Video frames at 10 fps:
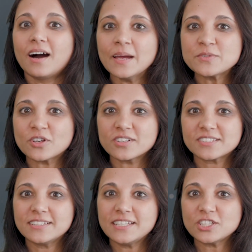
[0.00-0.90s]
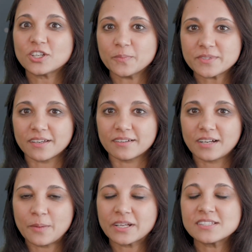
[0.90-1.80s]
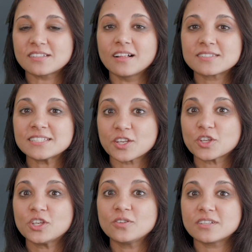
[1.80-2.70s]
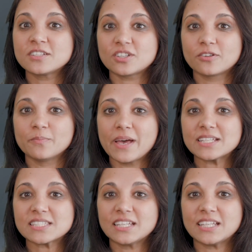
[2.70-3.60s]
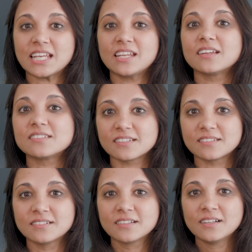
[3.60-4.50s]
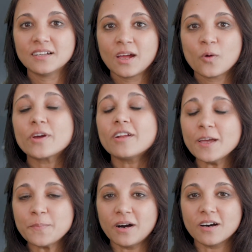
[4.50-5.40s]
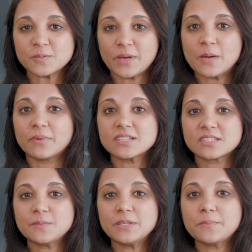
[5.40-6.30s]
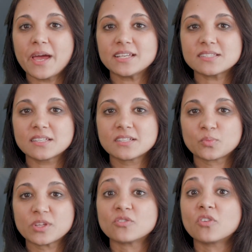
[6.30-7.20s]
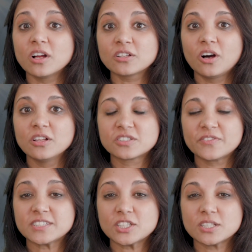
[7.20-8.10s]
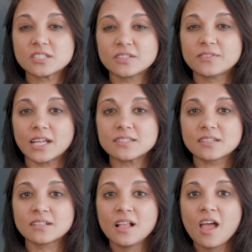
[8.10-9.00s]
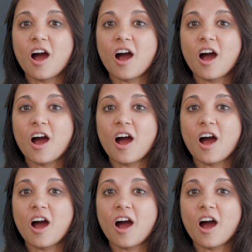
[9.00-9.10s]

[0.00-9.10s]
I'm Dr. Nidhi Gupta. I'm a consultant in acute and general medicine in London. When I passed my MRCP PACES with the Royal College of Physicians of London,